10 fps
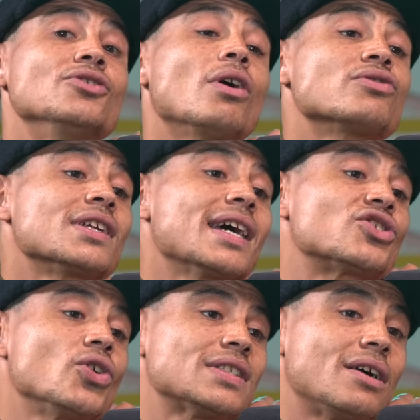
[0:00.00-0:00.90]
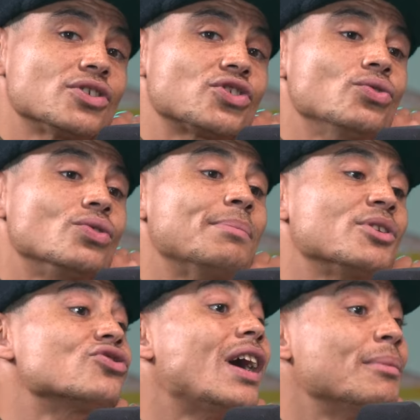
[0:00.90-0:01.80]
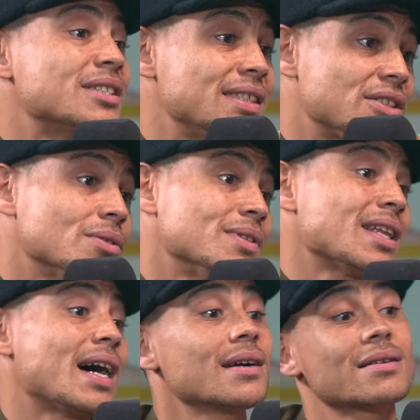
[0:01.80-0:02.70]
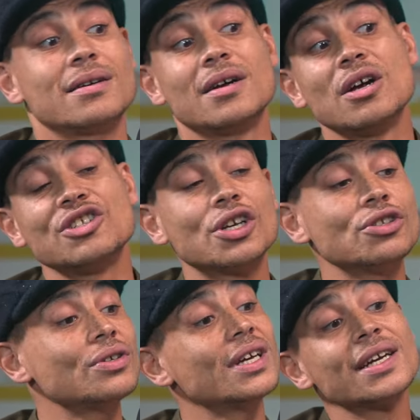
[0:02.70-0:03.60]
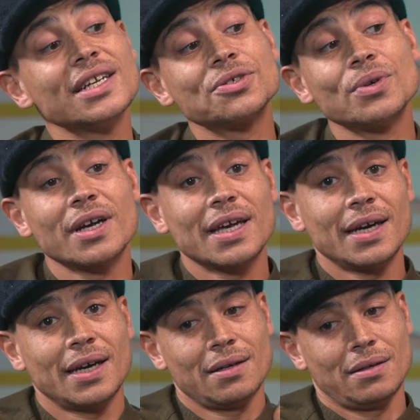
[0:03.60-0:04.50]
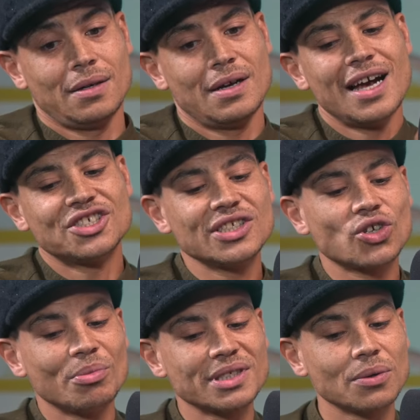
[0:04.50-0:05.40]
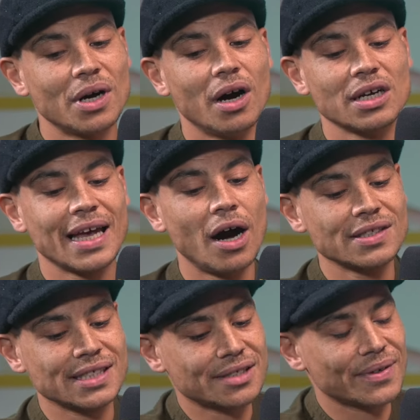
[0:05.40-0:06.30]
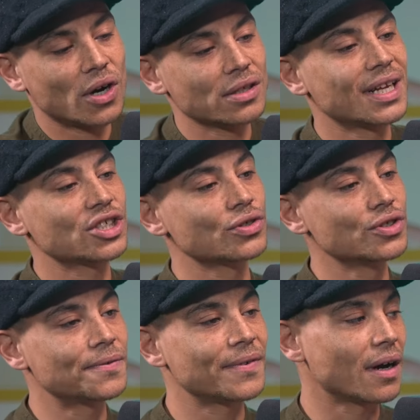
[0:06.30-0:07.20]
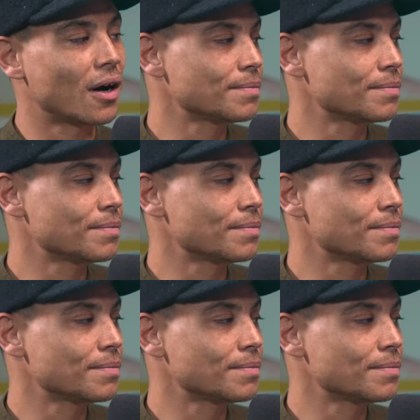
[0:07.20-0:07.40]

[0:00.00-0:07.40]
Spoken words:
So I was going to get chucked out of school. And my drama teacher was like, you can do your English work here. And she told me to get onto this thing called National Youth Theatre.